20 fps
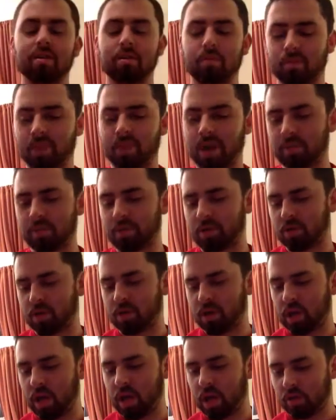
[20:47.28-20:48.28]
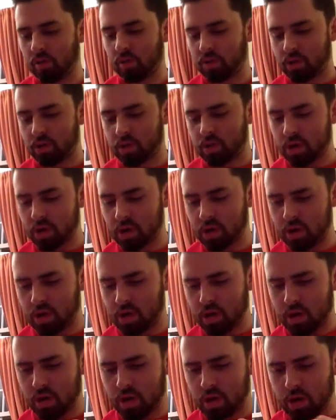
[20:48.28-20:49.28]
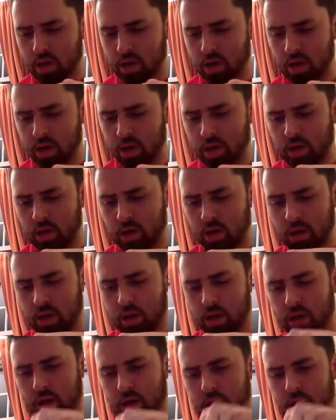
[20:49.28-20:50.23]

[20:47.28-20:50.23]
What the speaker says: mapped it all out. And